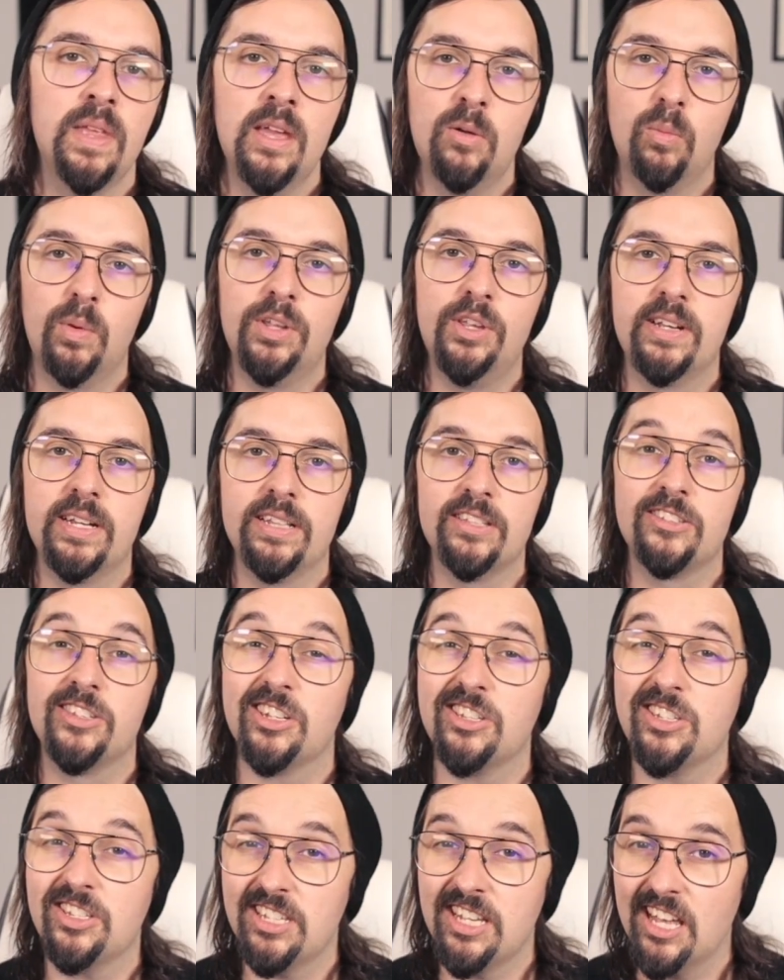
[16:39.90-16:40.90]
When you can
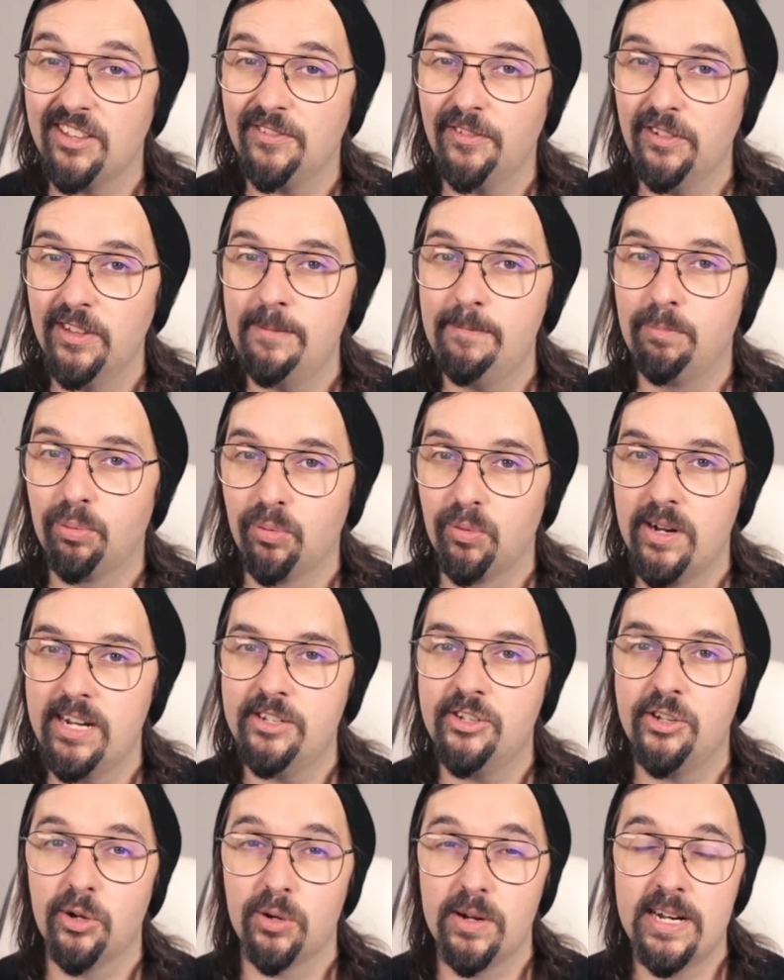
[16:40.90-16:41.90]
successfully
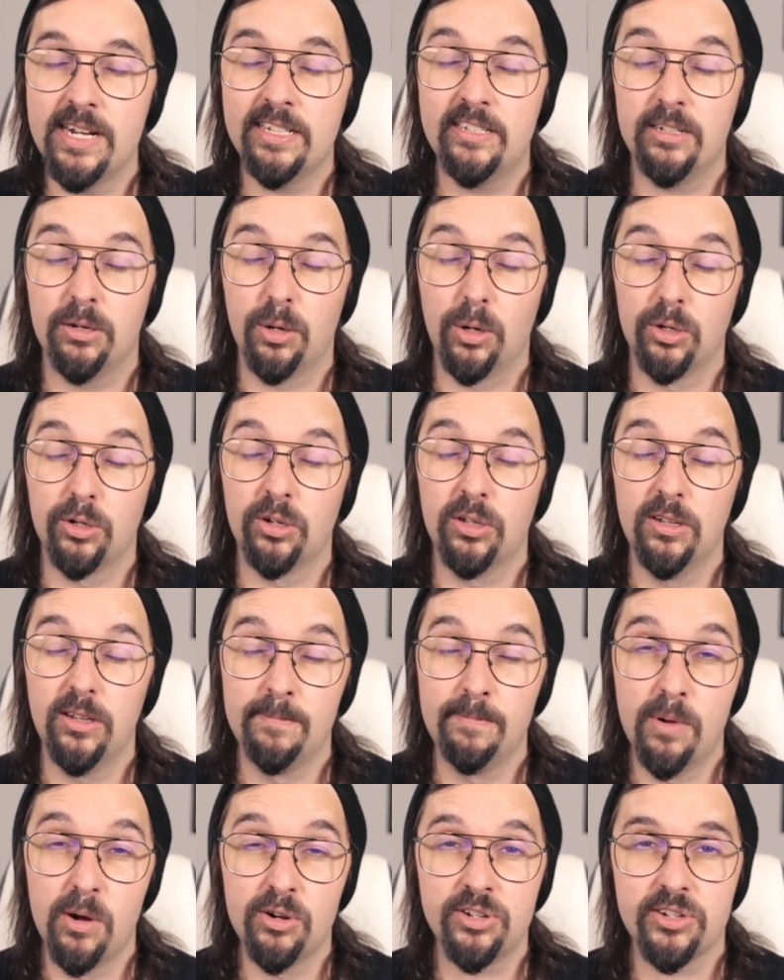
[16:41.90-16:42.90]
bridge your internal
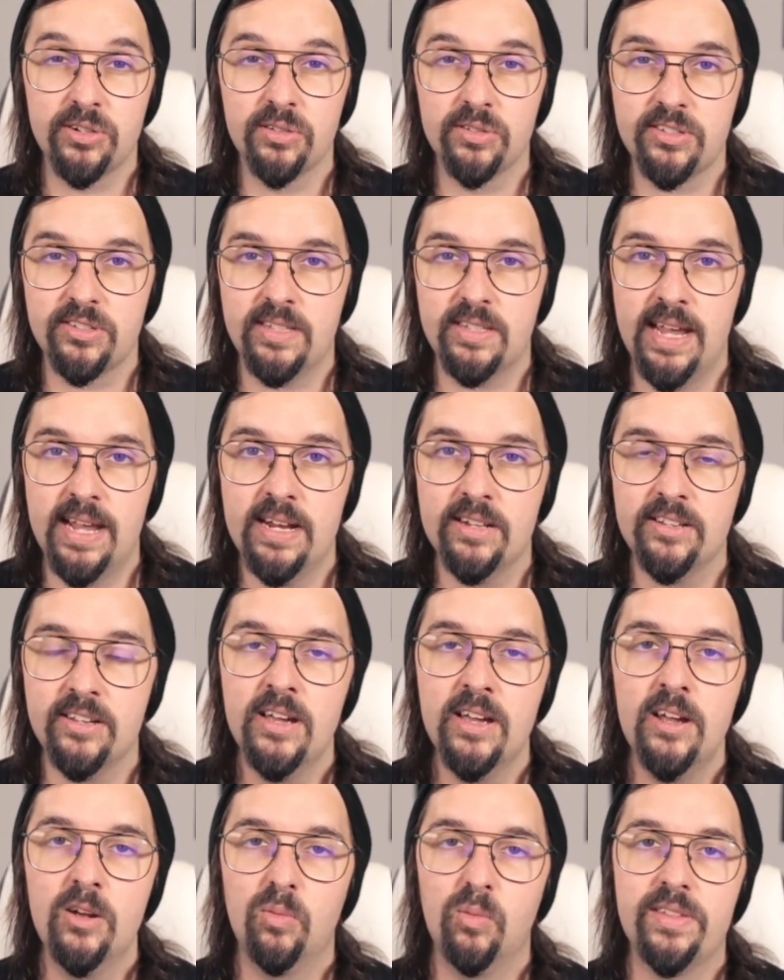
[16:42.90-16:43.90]
emotional state
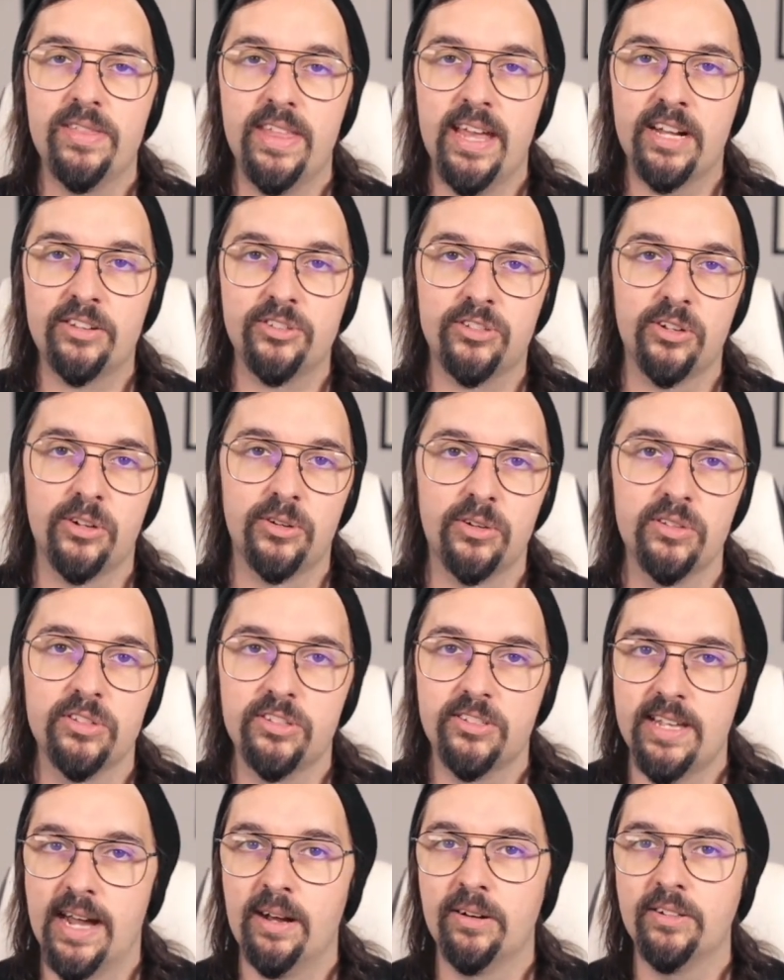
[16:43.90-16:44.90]
with external
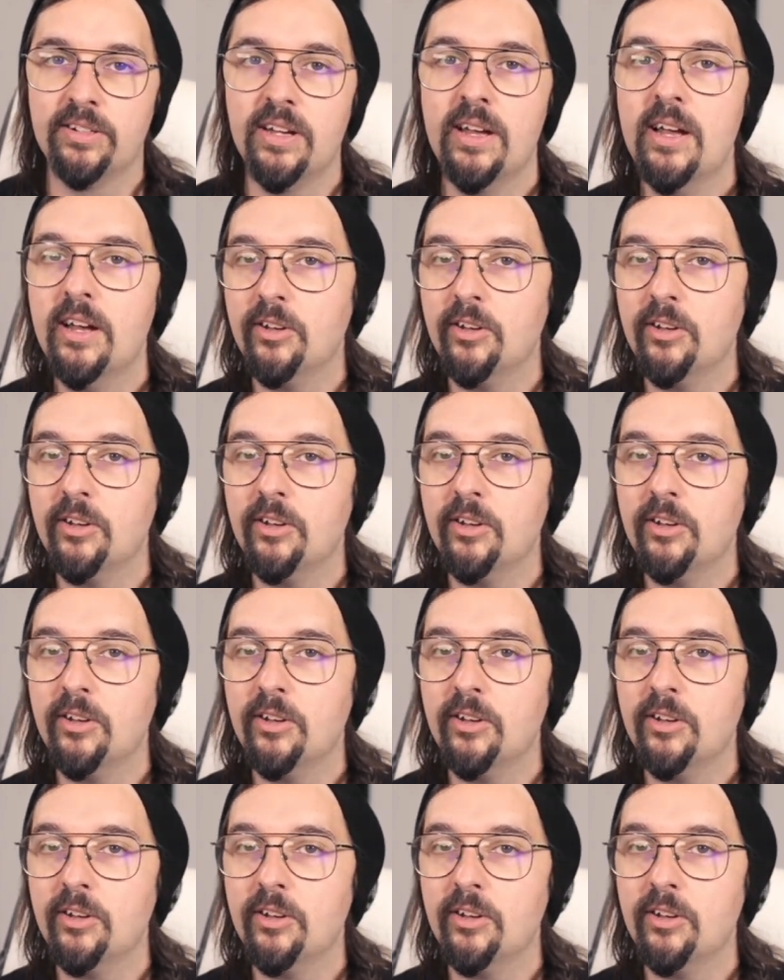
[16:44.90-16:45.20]
sound,